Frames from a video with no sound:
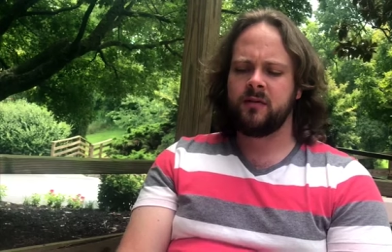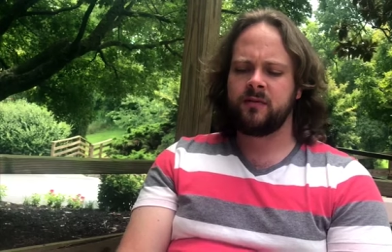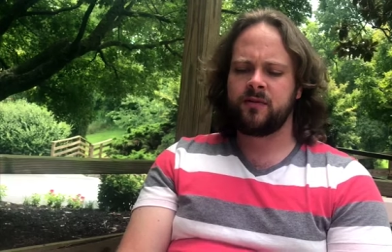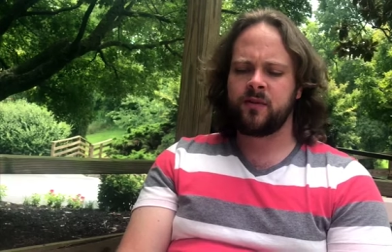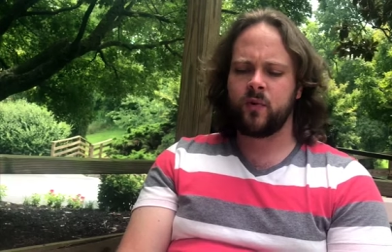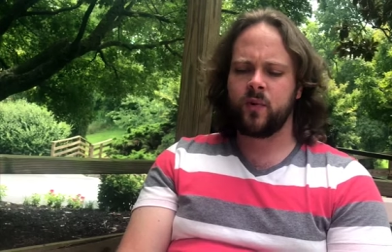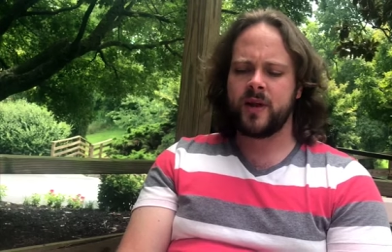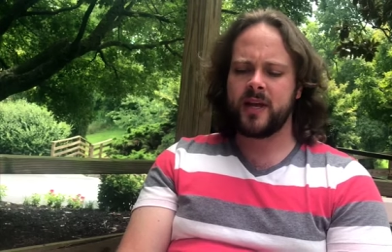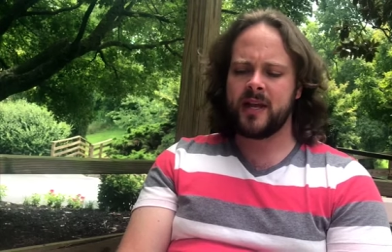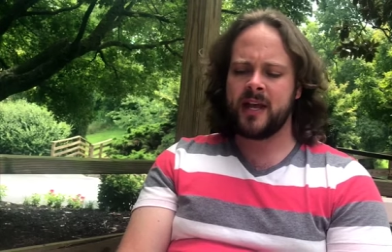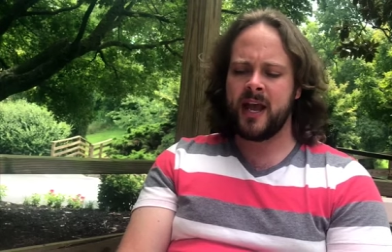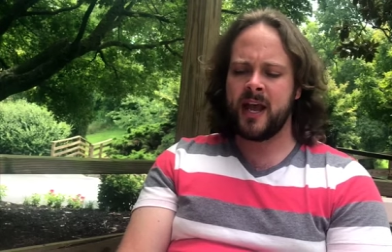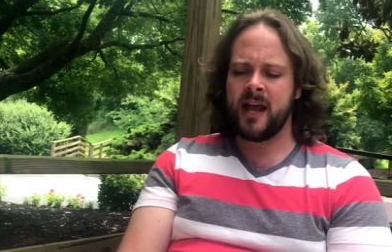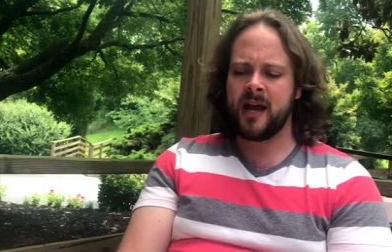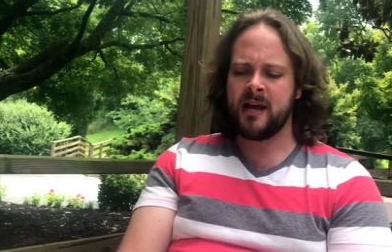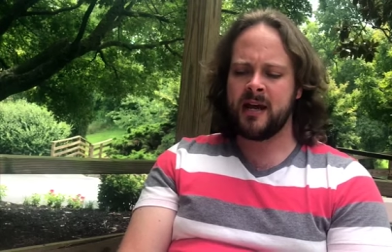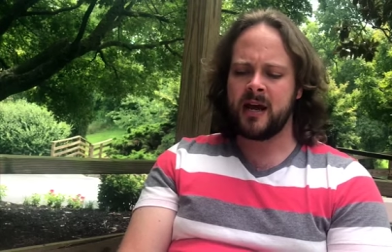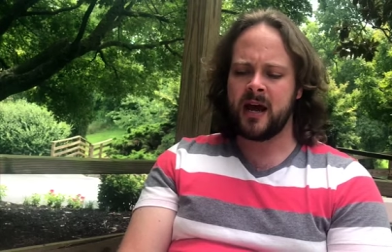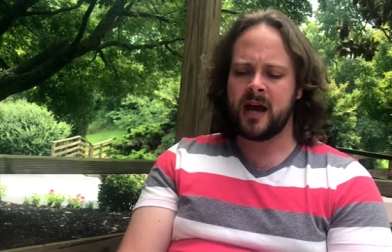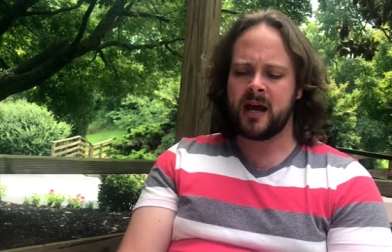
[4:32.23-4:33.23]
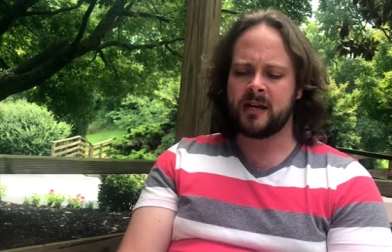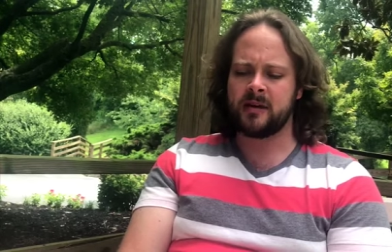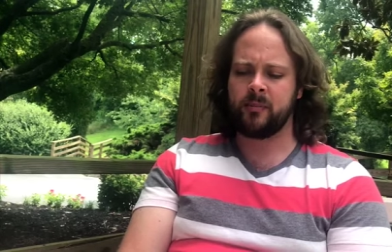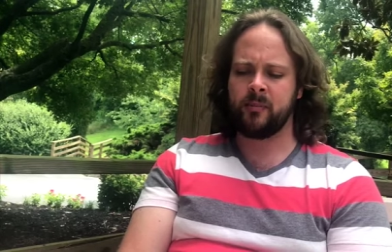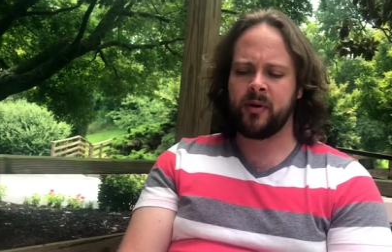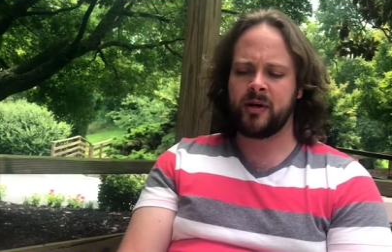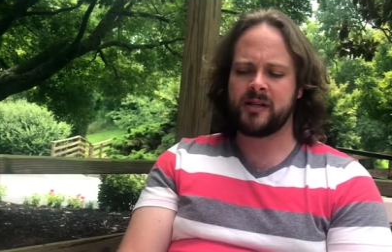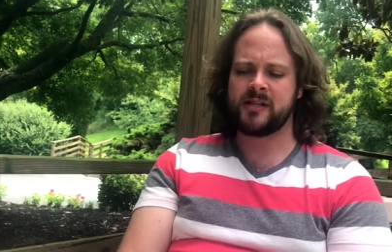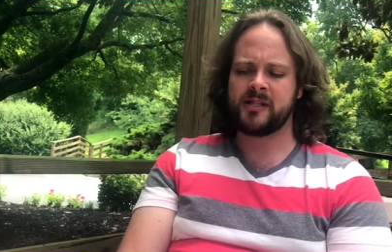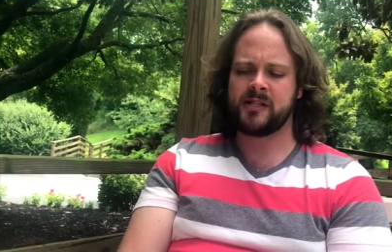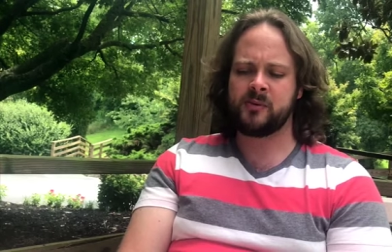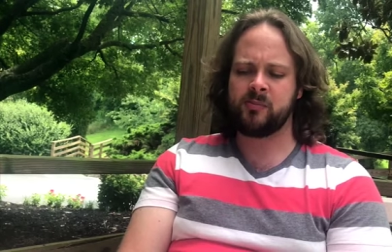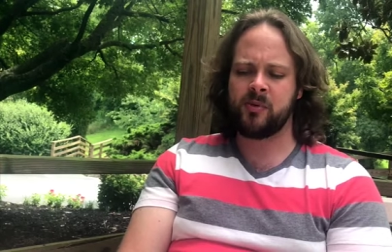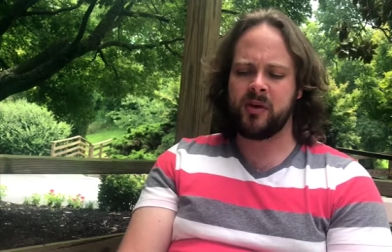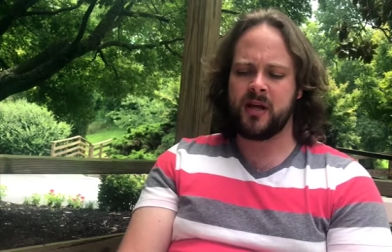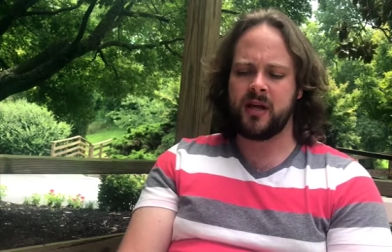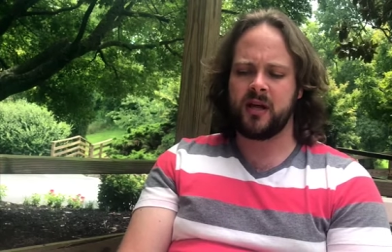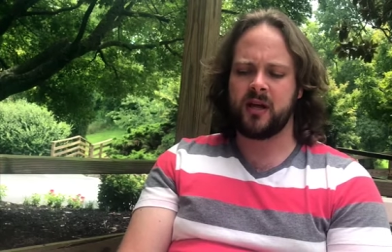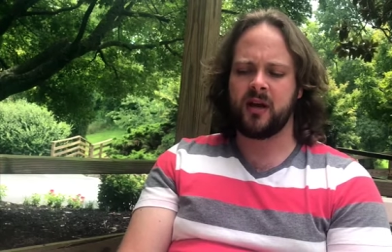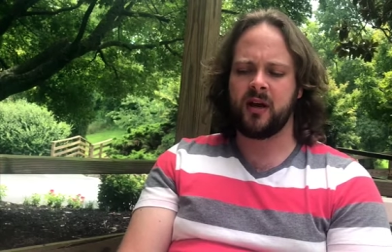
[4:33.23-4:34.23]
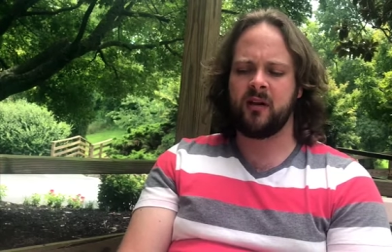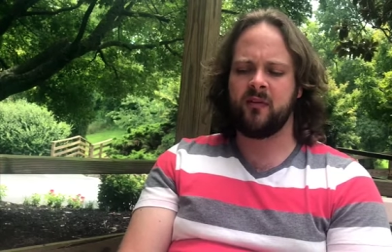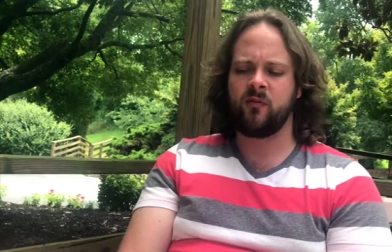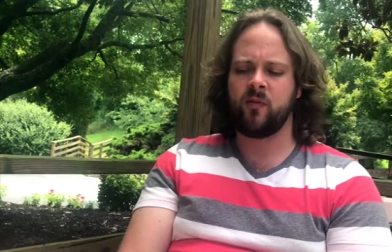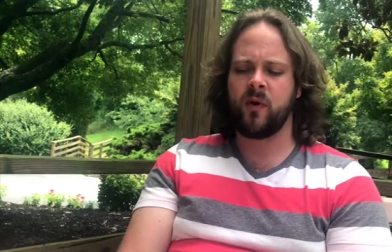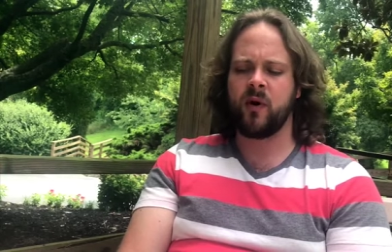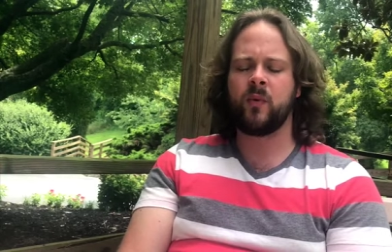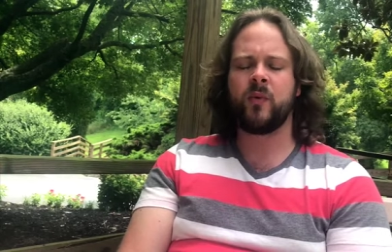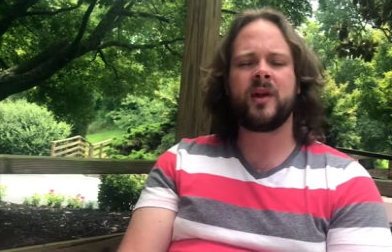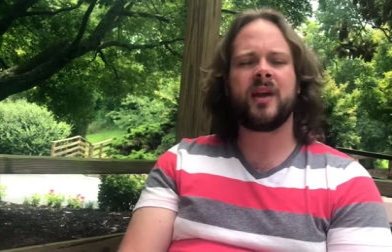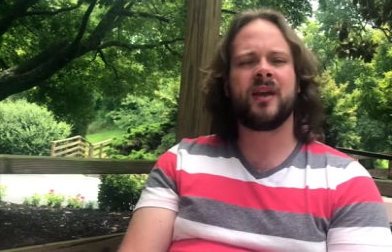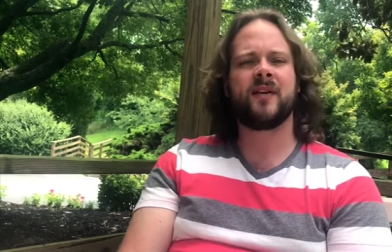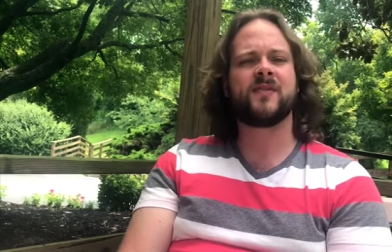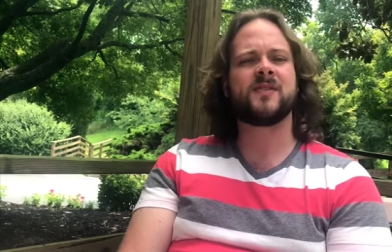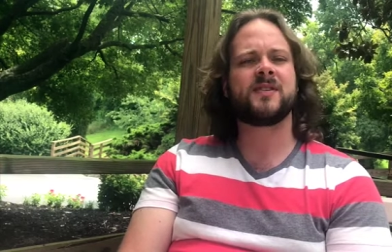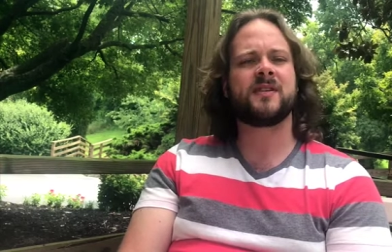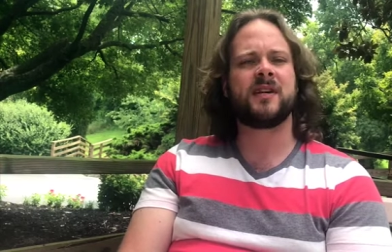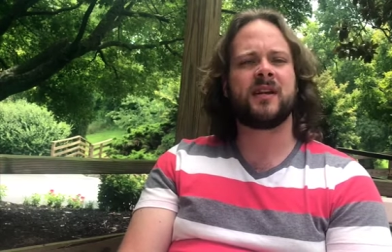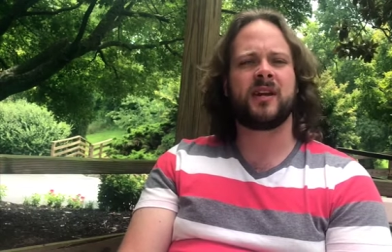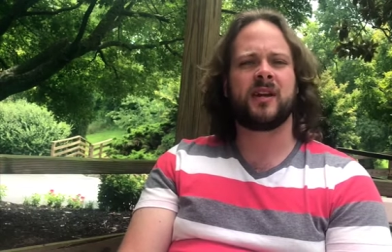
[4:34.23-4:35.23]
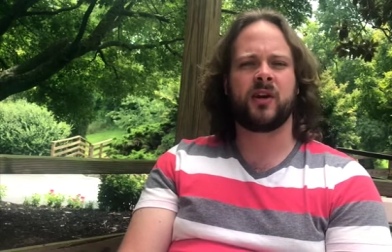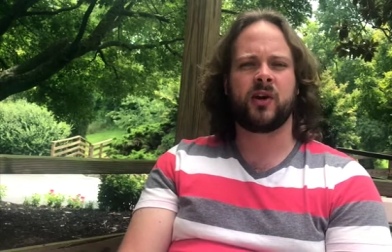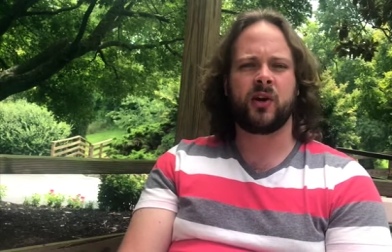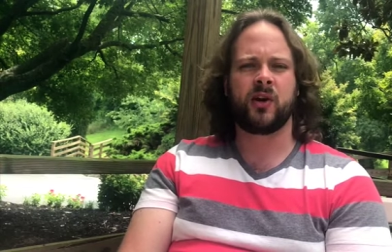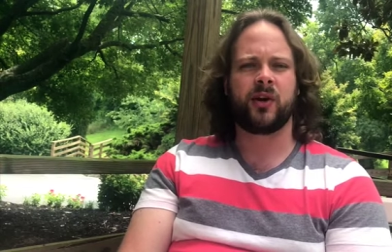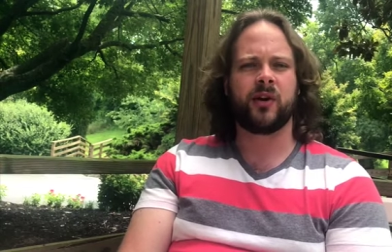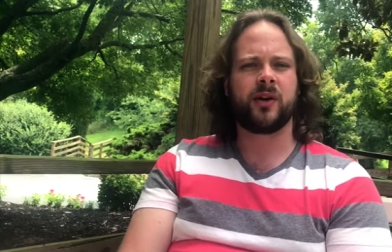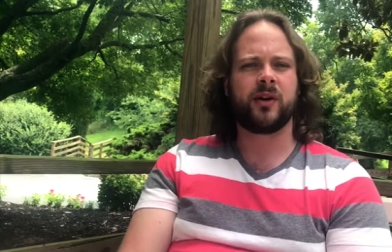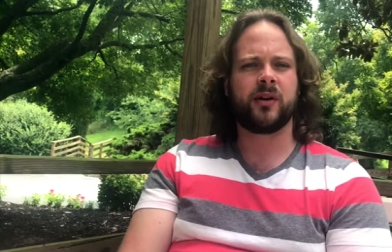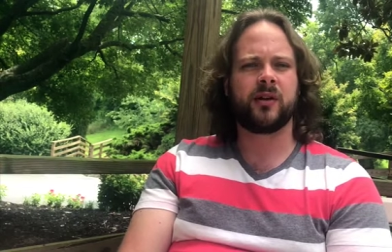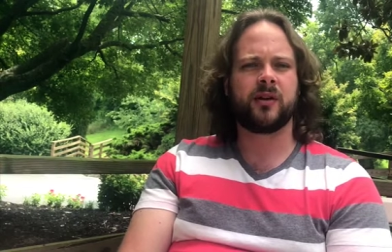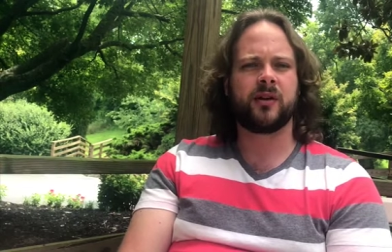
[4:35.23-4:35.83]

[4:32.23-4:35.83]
For we cannot but speak of what we have seen and heard."